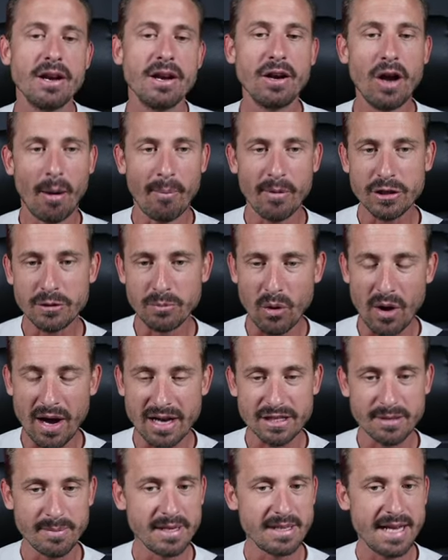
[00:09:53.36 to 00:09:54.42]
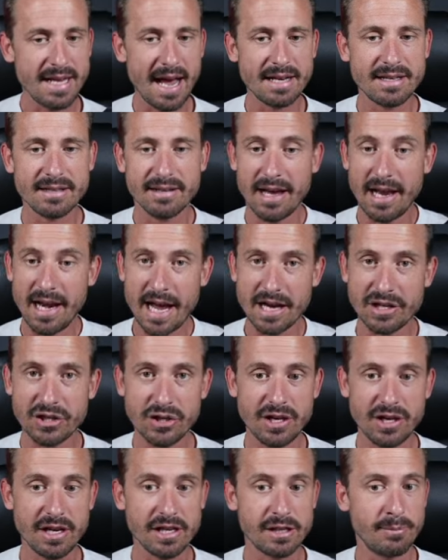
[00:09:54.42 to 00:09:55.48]
Not much more has to be said.
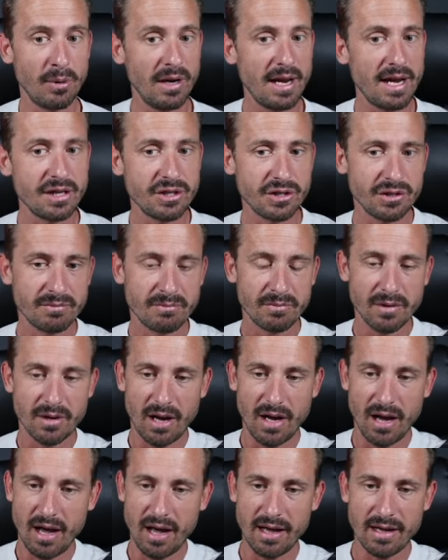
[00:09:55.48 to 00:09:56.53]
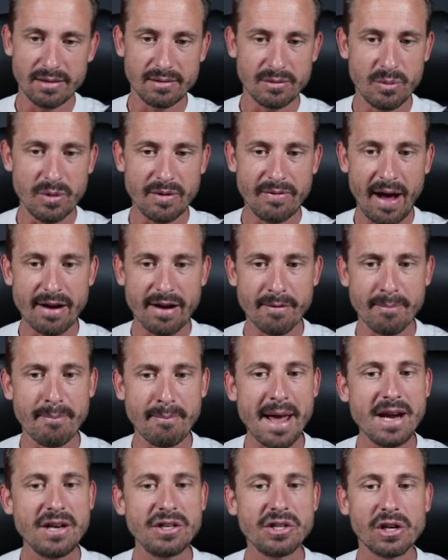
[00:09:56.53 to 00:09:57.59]
Election year is bullish. Uh, we've had a
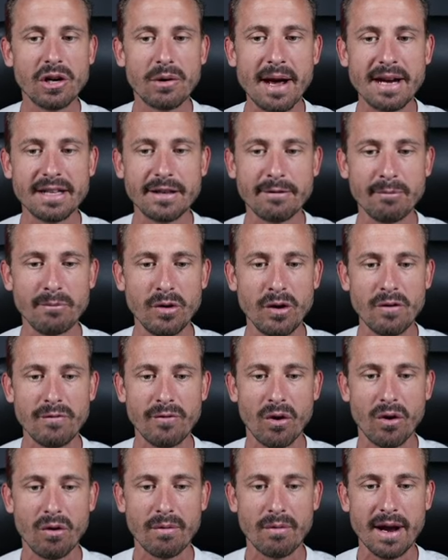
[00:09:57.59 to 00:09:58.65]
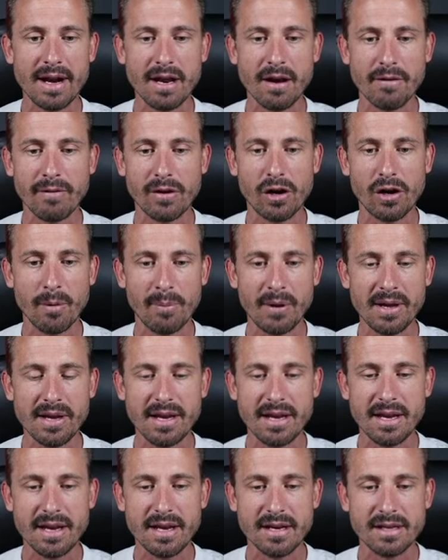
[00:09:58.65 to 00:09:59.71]
major corrective move already of a couple of
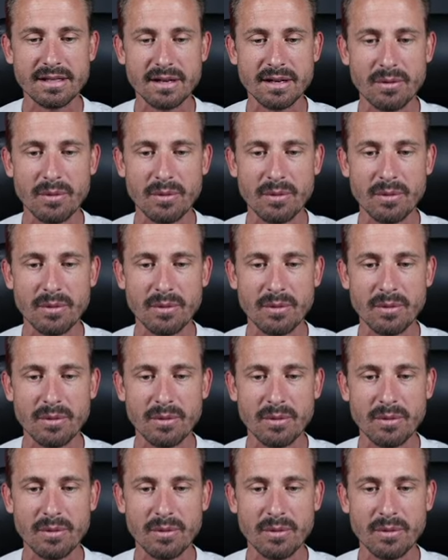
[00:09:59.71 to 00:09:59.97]
years.